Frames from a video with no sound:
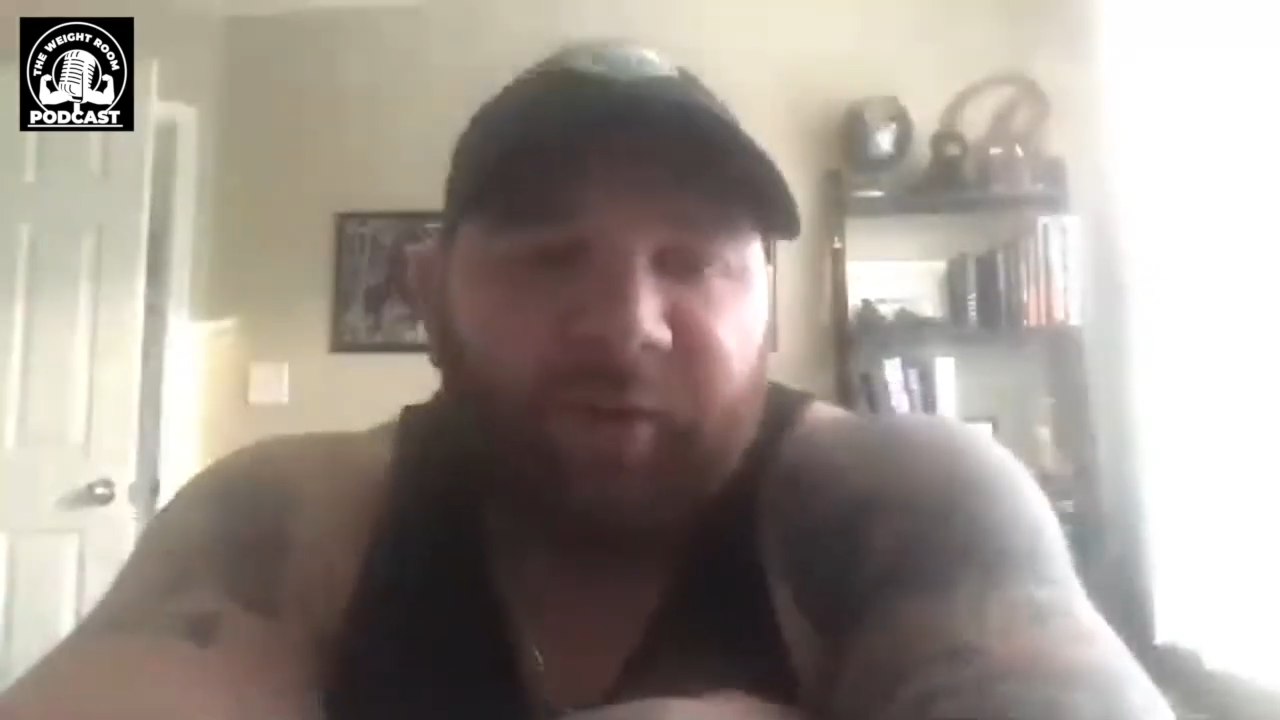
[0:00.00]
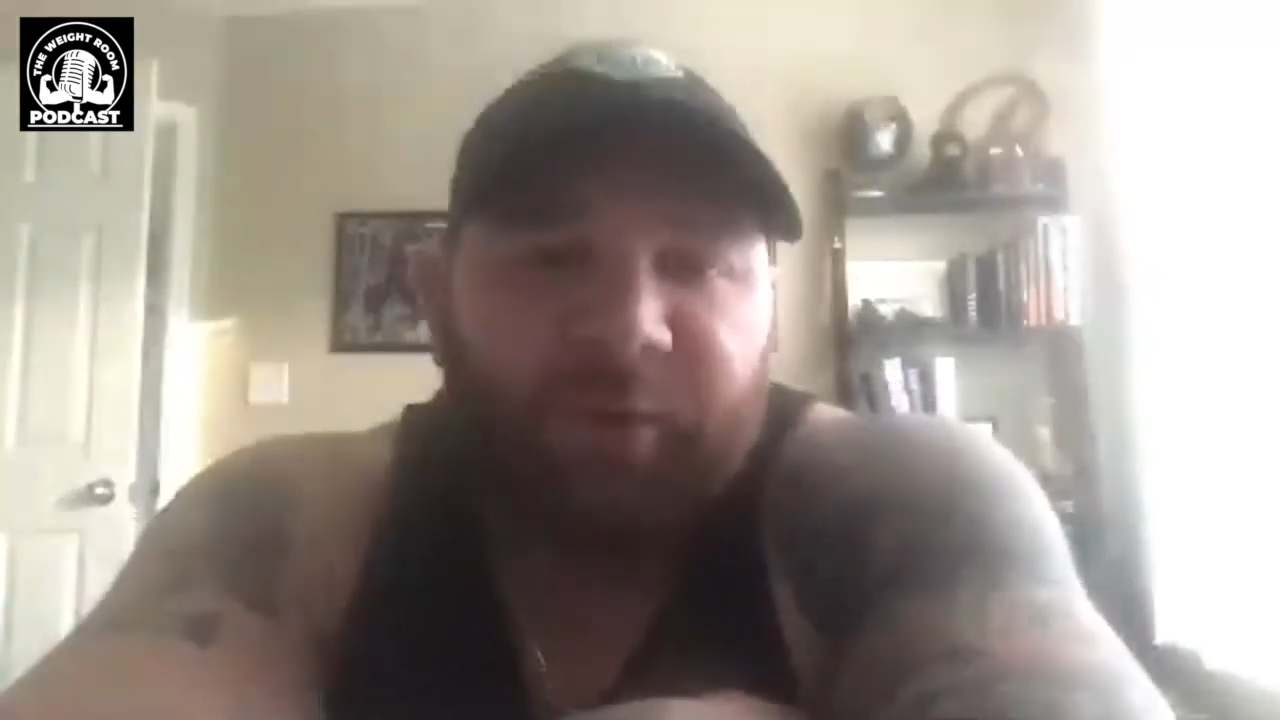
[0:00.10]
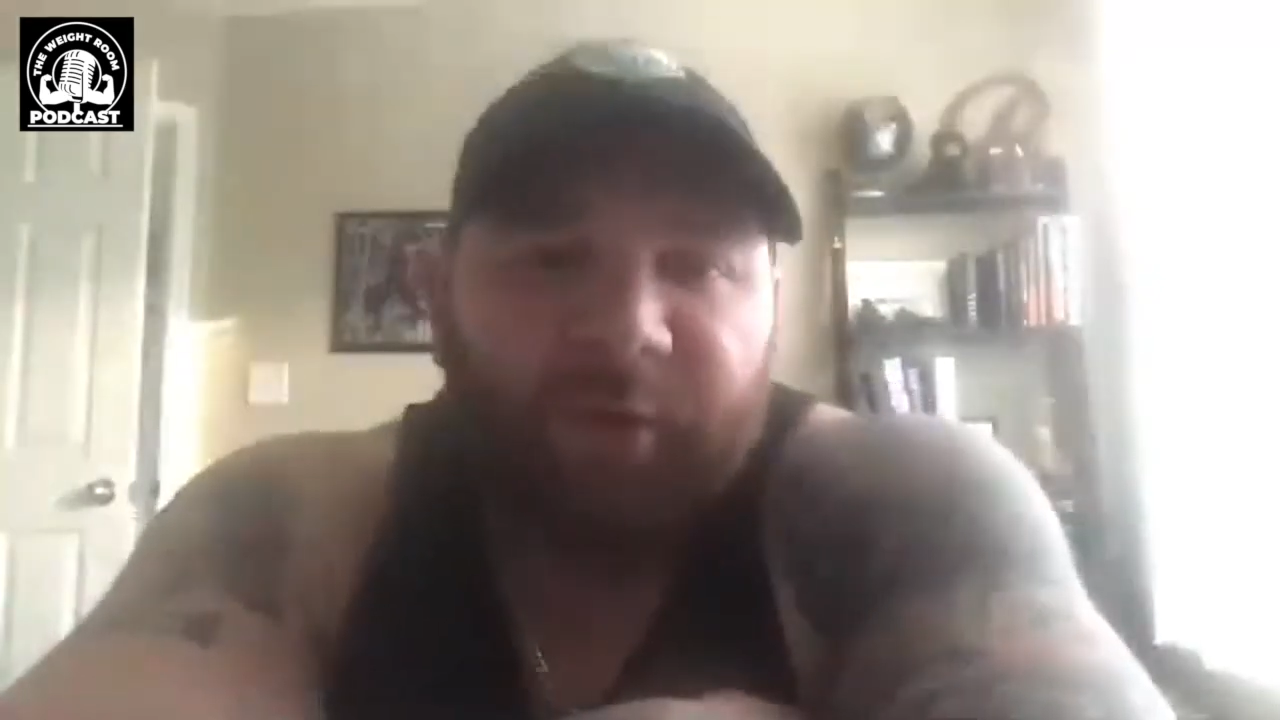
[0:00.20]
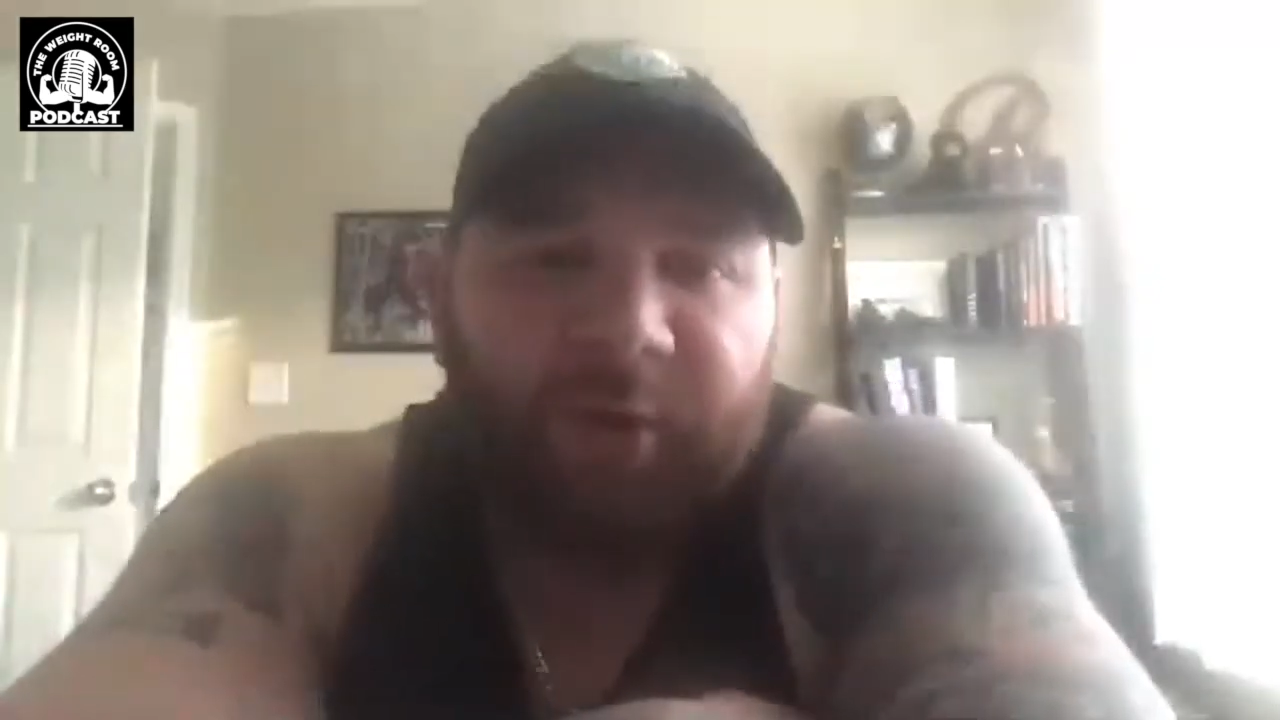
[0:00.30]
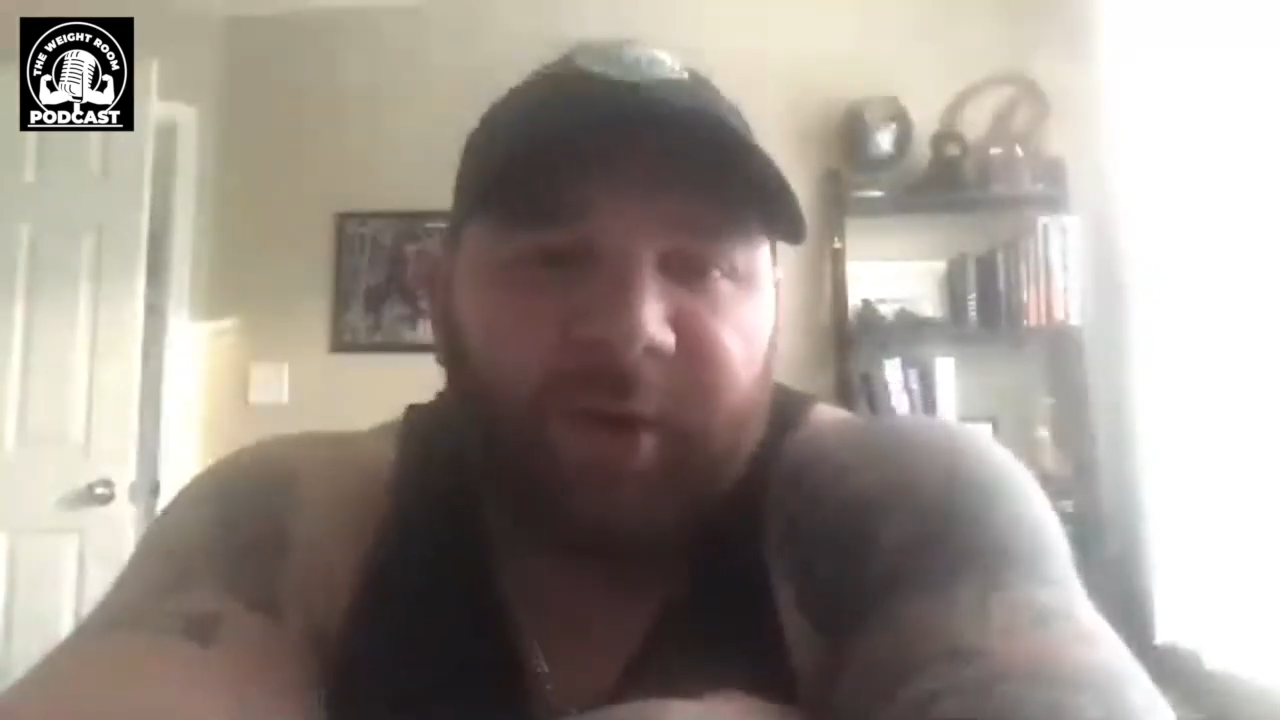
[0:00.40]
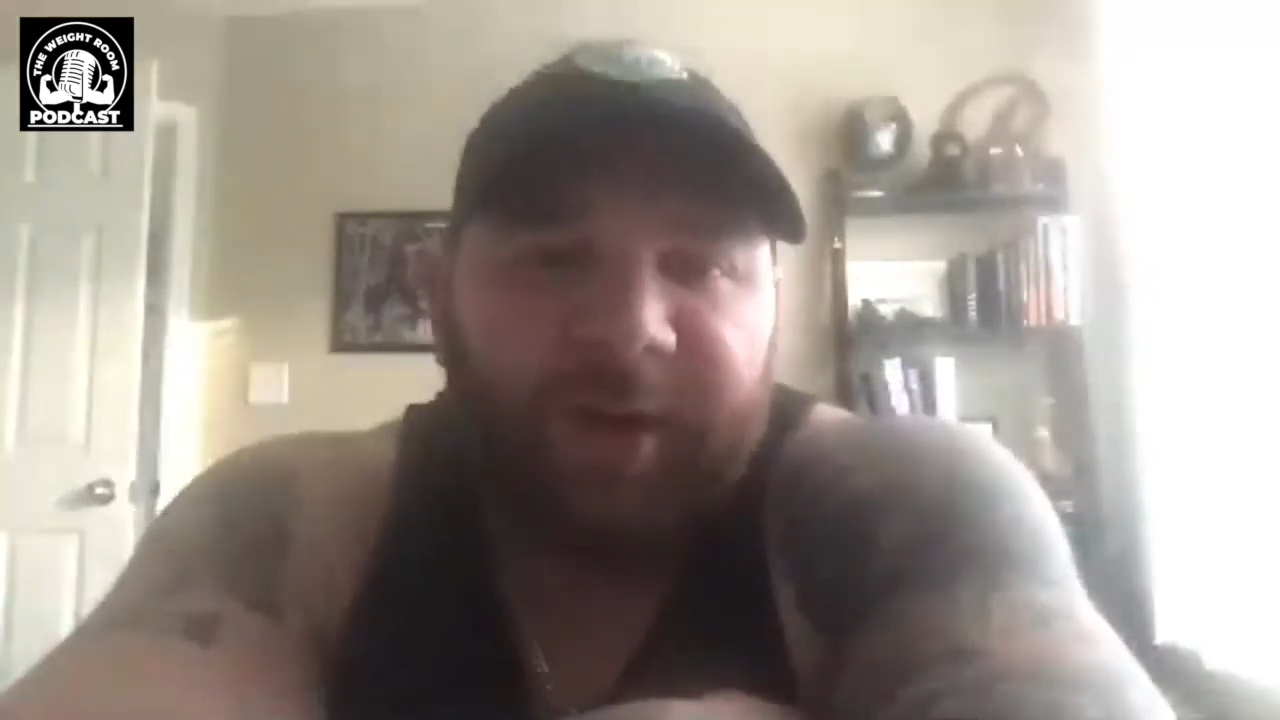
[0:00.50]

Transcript: or